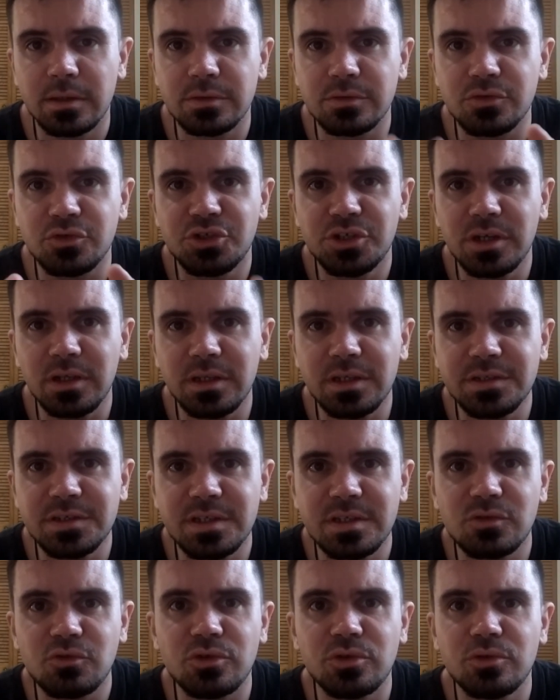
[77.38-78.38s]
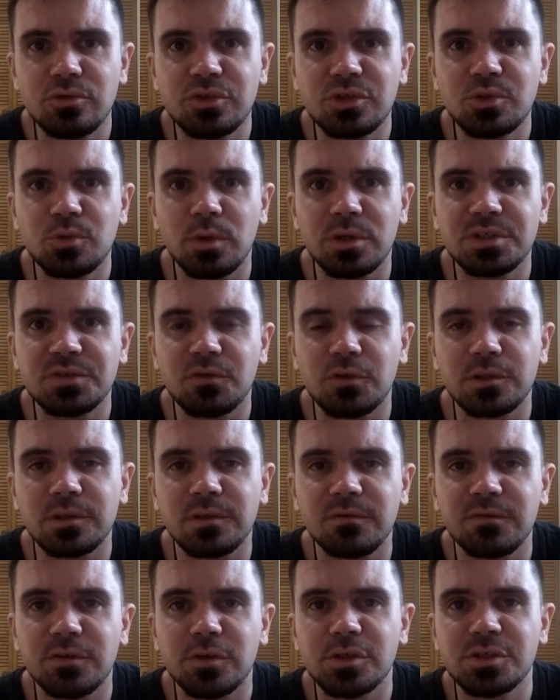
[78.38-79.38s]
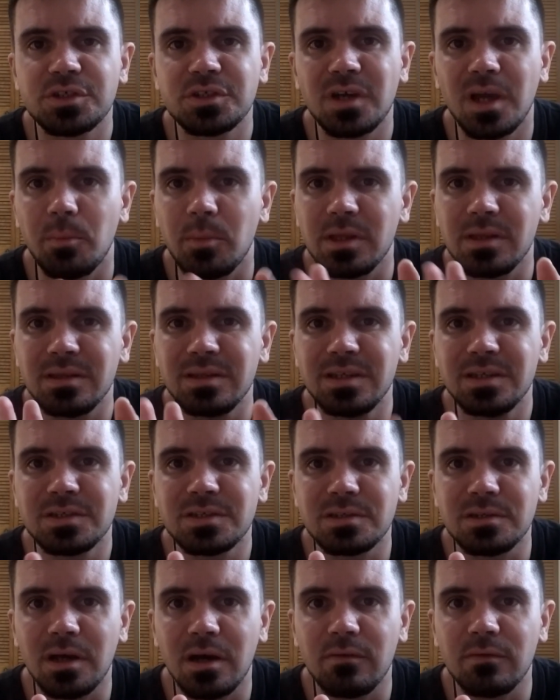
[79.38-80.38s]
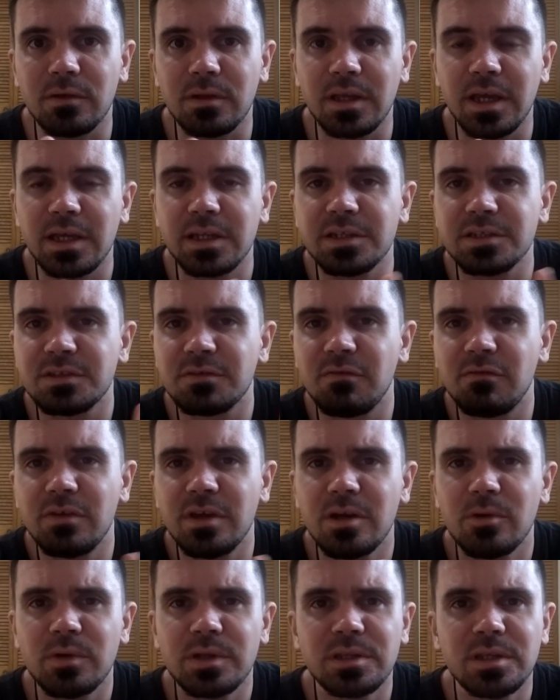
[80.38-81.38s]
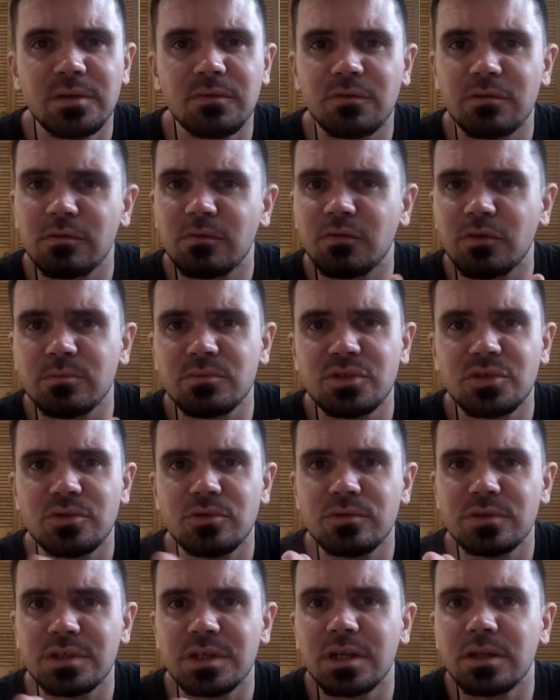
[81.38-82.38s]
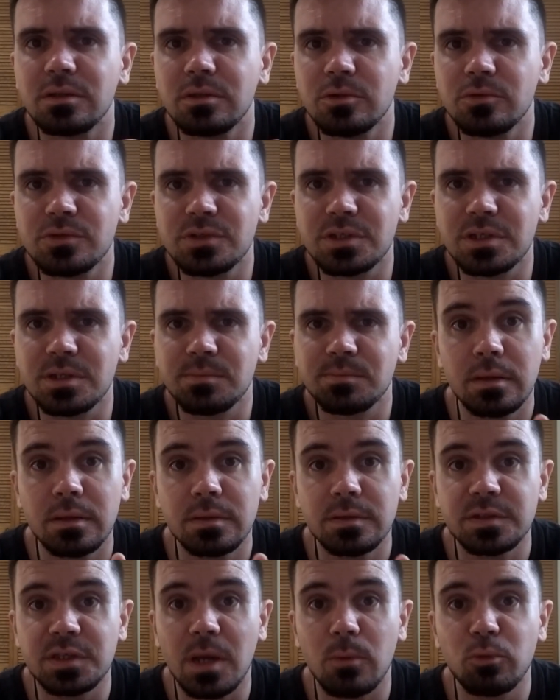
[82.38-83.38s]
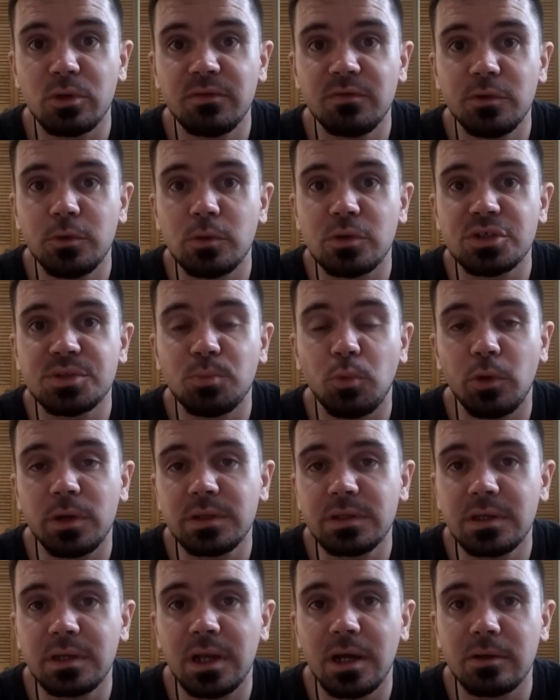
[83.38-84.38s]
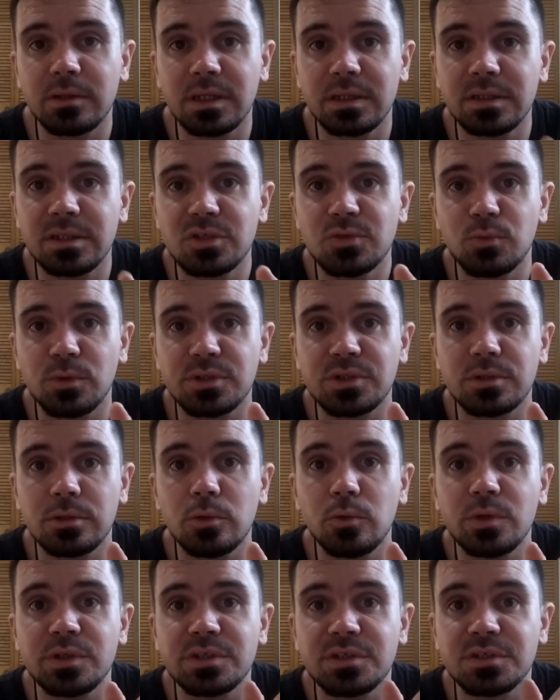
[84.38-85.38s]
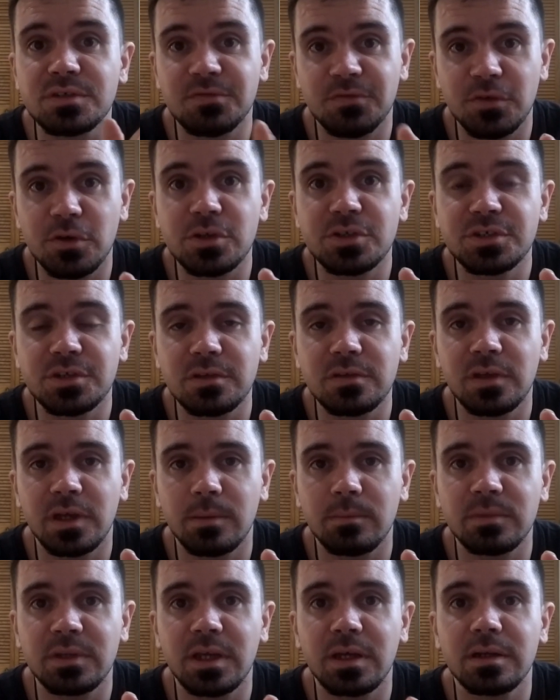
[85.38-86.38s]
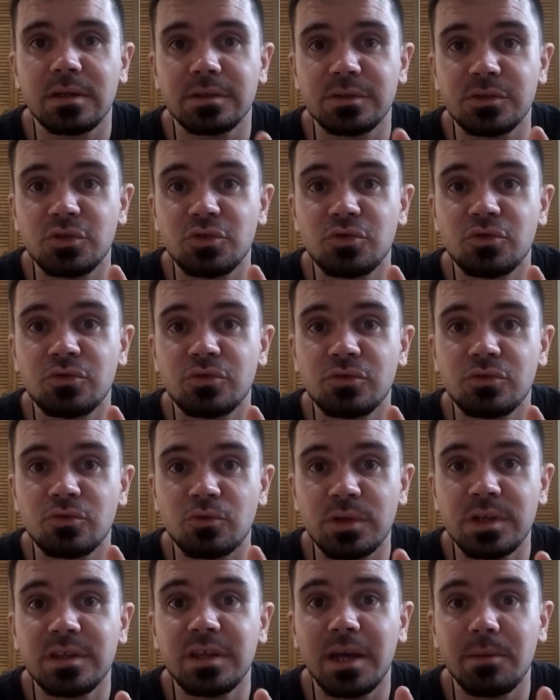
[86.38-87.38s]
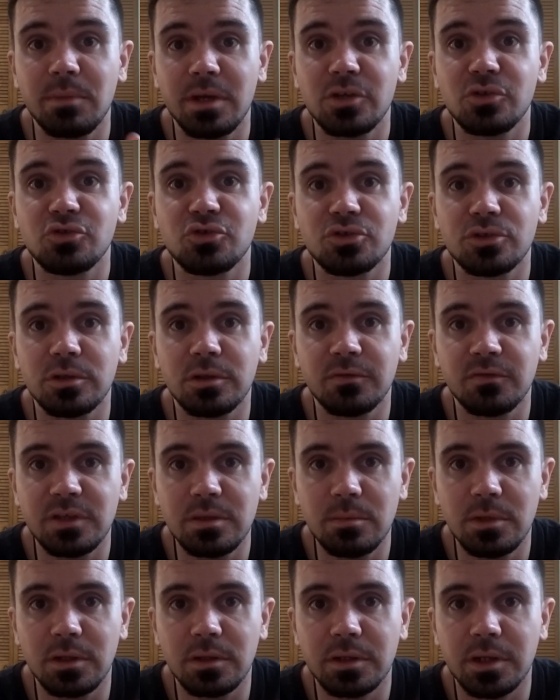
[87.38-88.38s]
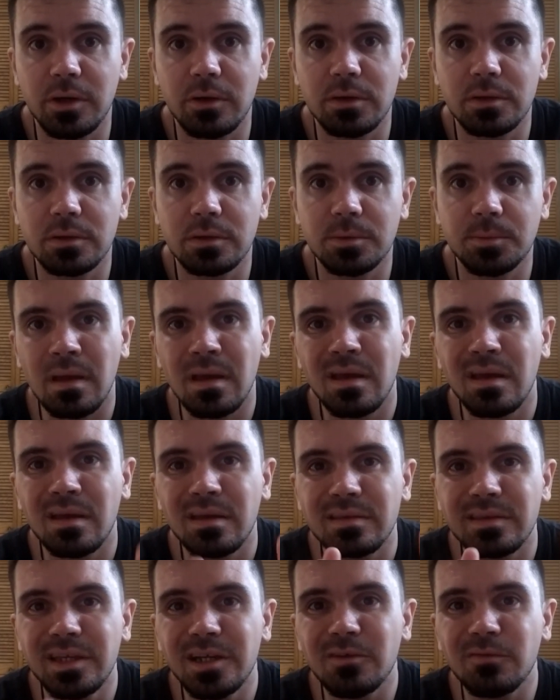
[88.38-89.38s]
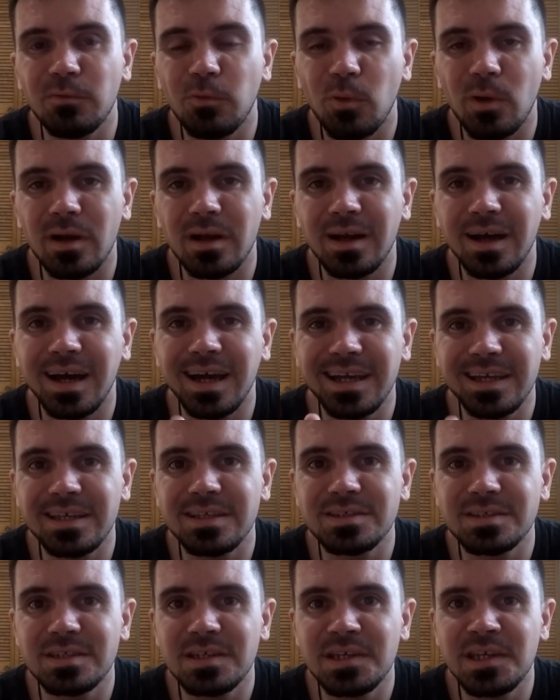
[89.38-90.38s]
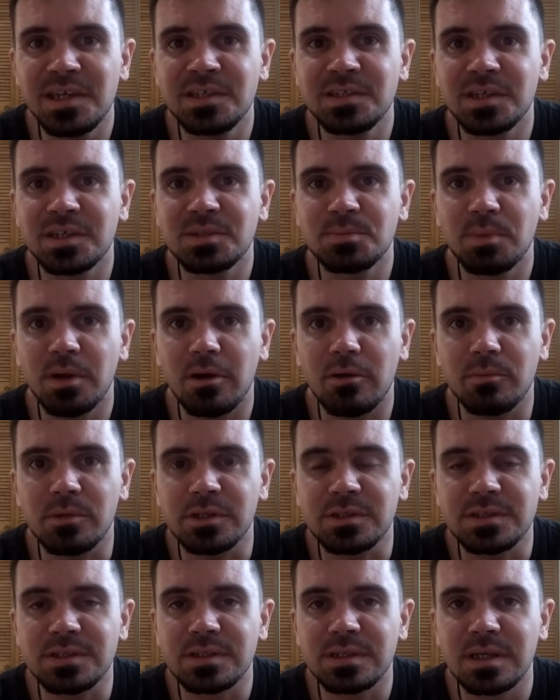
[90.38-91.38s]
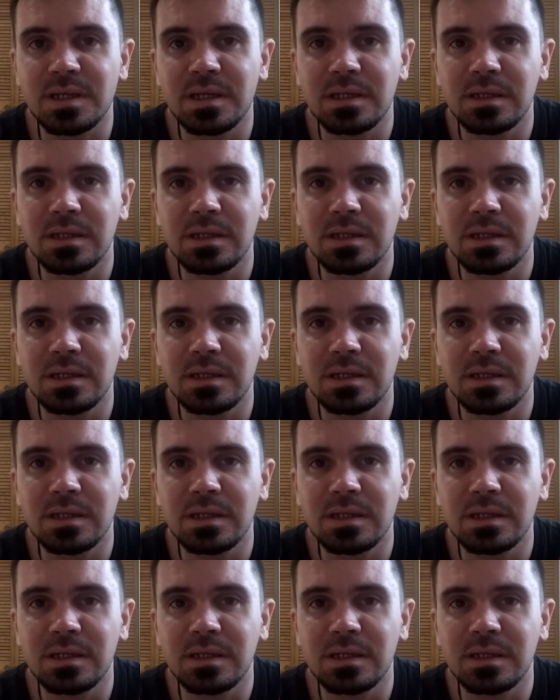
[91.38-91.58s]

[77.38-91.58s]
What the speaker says: Jill is introduced to us for the first time in this novel, and is very different from Susan and Lucy. Some reviewers pointed out that this was Lewis's first attempt at a three-dimensional female character. Therefore, I can see his experiments.